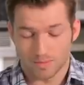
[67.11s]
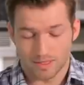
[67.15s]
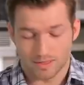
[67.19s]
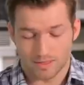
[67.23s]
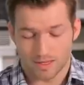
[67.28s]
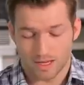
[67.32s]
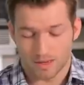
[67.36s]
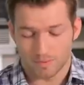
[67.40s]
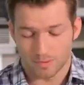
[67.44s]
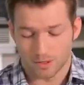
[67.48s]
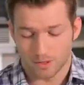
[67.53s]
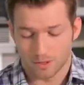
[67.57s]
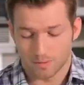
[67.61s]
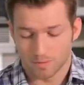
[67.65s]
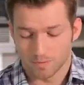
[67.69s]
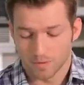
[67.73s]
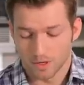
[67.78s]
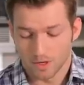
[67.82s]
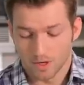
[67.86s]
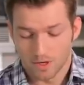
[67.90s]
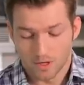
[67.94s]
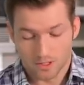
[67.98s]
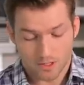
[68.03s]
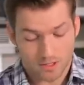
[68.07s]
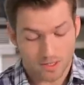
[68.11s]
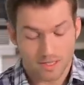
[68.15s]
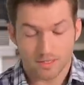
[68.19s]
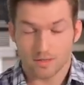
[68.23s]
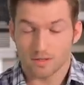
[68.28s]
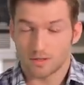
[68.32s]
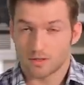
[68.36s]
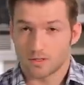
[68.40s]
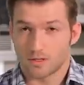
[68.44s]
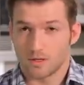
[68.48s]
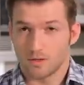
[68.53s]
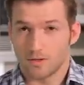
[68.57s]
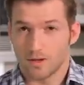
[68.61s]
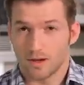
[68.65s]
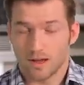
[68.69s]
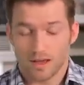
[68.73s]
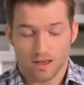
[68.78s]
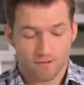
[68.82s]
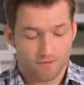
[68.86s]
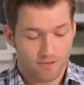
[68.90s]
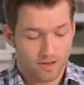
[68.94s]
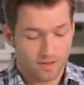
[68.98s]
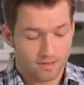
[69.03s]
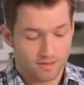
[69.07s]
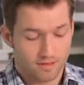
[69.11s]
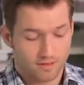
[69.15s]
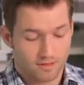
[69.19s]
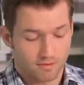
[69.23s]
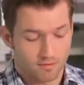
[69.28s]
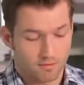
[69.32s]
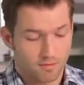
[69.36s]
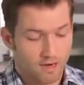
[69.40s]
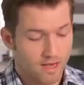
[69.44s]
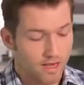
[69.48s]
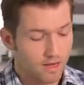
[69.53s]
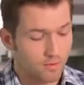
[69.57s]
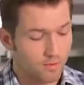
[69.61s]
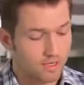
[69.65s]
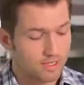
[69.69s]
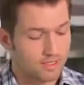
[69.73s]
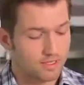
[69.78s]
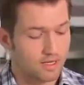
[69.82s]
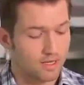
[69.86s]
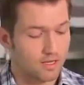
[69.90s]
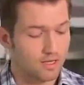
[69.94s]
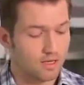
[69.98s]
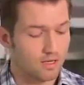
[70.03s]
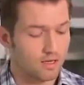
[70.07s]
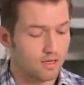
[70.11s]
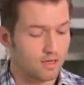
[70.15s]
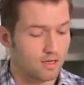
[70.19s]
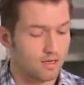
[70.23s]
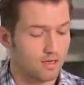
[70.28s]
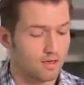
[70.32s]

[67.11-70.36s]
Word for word: let me stop you. So that's two and a half ounces of rye whiskey.